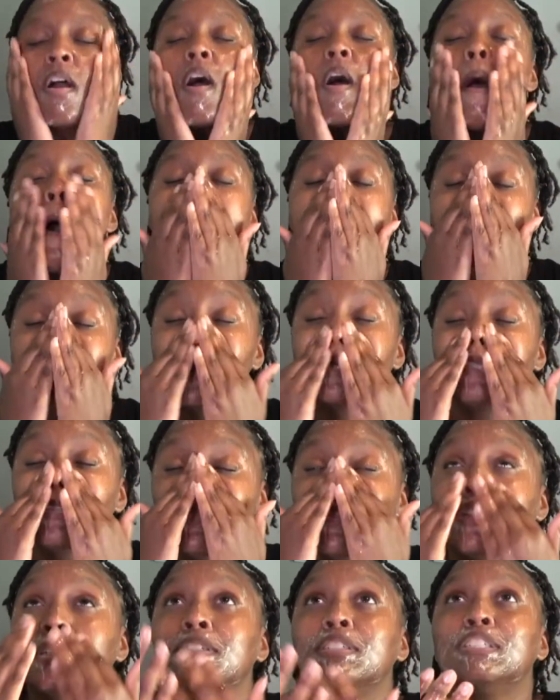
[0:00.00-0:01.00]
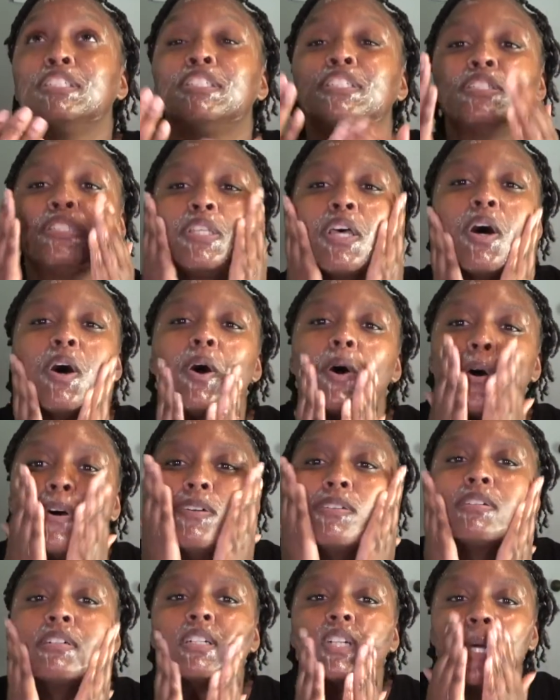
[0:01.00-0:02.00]
Oh, this feels
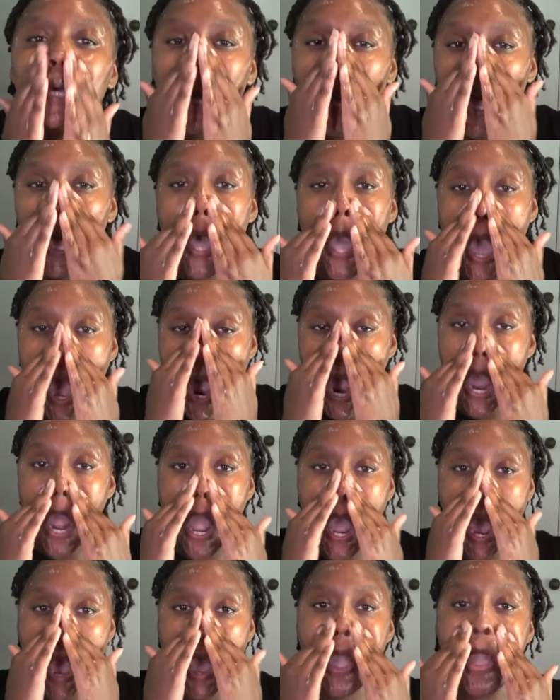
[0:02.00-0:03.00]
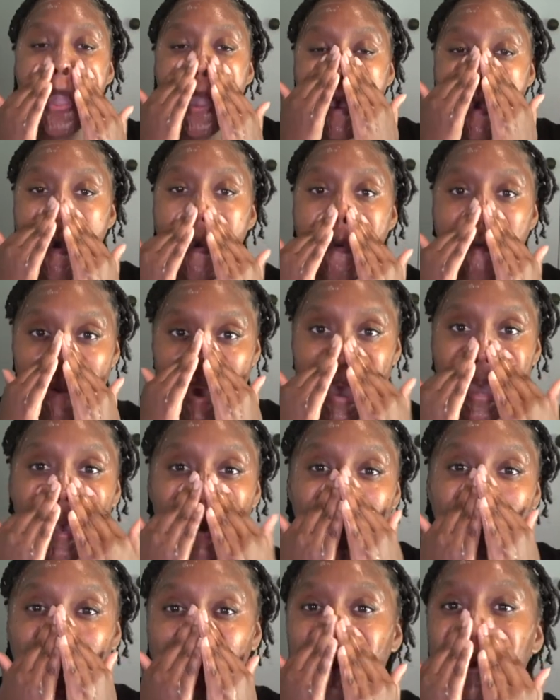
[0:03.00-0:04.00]
so good. Oh my
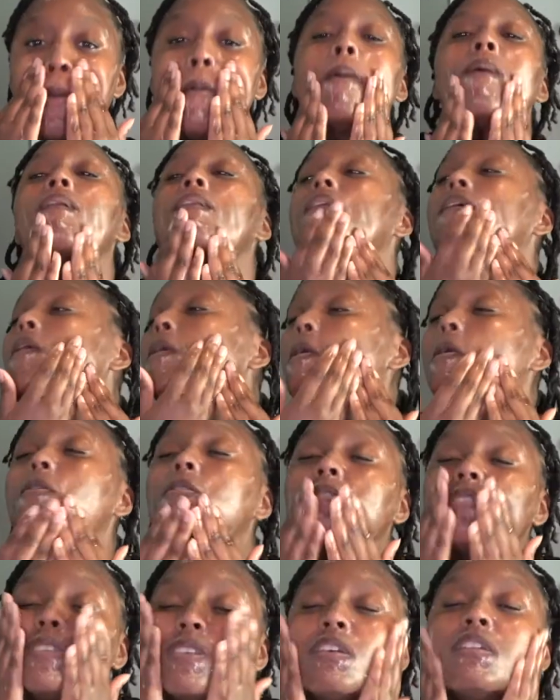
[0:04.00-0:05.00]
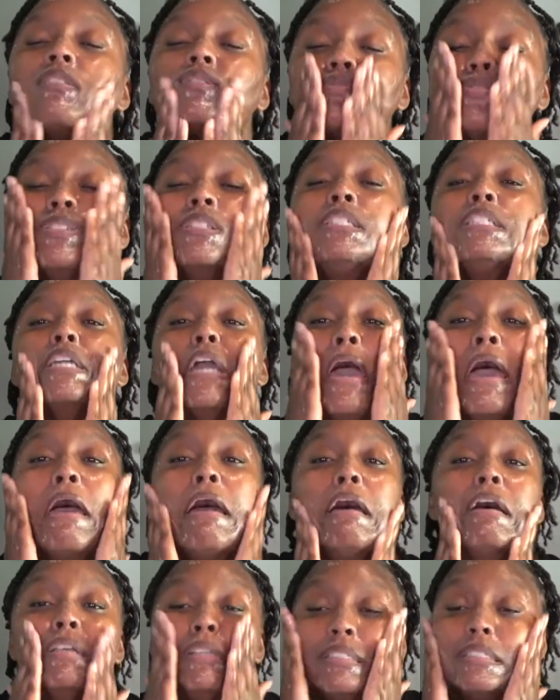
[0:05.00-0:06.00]
goodness.
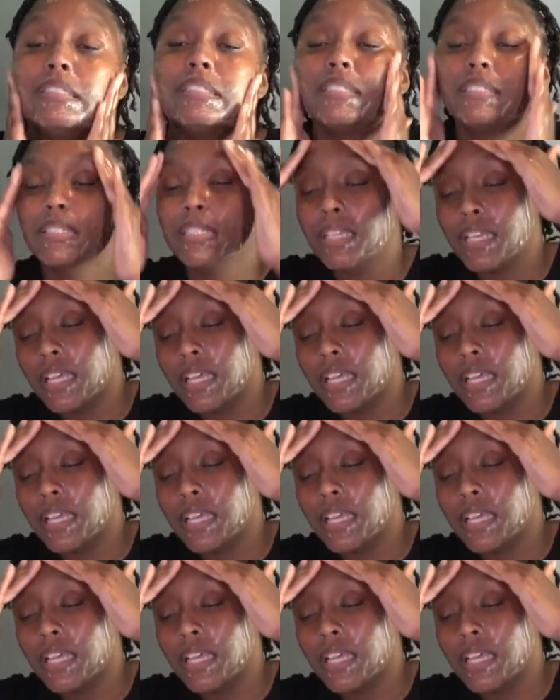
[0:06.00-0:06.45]
Yes.